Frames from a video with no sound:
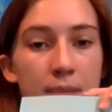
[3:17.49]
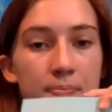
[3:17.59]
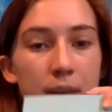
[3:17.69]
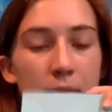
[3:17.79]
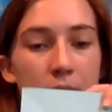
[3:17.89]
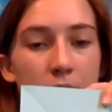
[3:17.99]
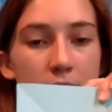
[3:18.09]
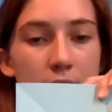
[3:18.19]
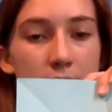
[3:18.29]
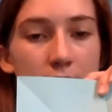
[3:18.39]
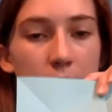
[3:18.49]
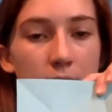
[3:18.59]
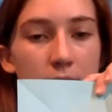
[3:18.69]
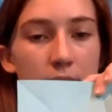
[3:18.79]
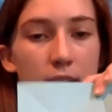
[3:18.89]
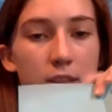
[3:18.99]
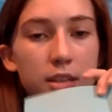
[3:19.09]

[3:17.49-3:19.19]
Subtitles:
That way you get to see what it's going to look